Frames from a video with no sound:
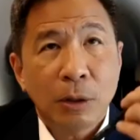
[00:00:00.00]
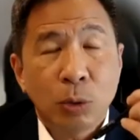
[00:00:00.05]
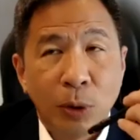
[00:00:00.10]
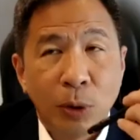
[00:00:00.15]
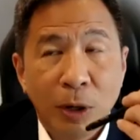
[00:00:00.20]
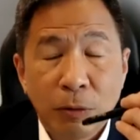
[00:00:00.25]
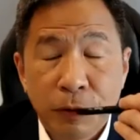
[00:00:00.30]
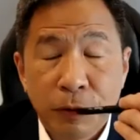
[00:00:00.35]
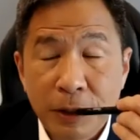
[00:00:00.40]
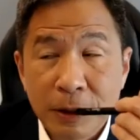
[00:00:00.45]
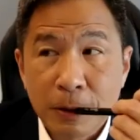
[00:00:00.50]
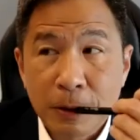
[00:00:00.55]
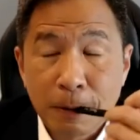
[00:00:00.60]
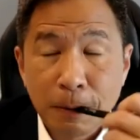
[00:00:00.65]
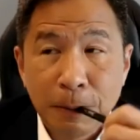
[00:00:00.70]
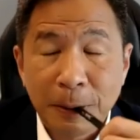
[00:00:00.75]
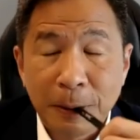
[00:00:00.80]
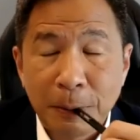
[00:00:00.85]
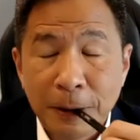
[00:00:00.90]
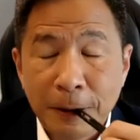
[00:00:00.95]
12 years ago,
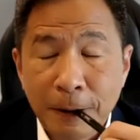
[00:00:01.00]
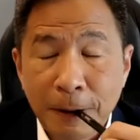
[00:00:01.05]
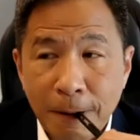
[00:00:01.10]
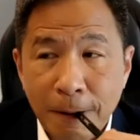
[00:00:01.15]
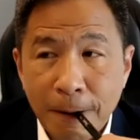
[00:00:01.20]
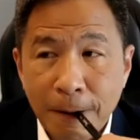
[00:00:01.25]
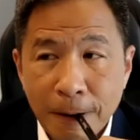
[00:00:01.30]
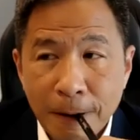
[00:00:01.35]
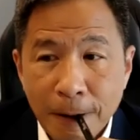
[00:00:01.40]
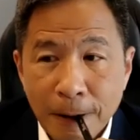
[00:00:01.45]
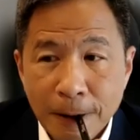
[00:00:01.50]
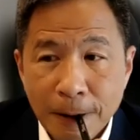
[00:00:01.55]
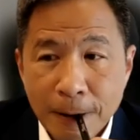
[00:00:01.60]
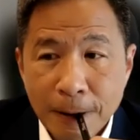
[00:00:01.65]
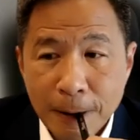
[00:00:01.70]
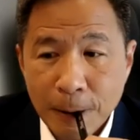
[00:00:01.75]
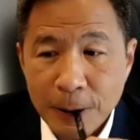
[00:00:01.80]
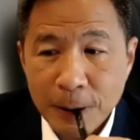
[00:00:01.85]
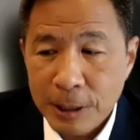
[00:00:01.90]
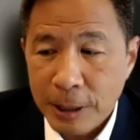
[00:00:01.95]
maybe,
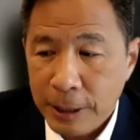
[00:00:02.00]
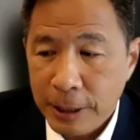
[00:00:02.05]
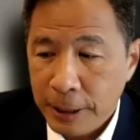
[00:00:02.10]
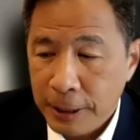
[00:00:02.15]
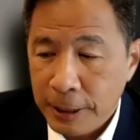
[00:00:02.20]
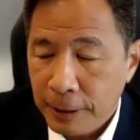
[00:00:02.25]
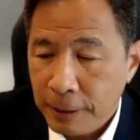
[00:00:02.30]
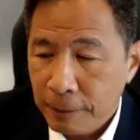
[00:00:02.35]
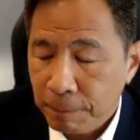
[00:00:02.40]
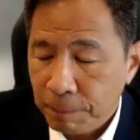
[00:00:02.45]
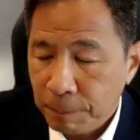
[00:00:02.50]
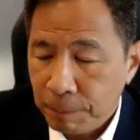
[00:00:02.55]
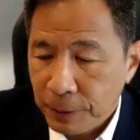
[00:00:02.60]
there was a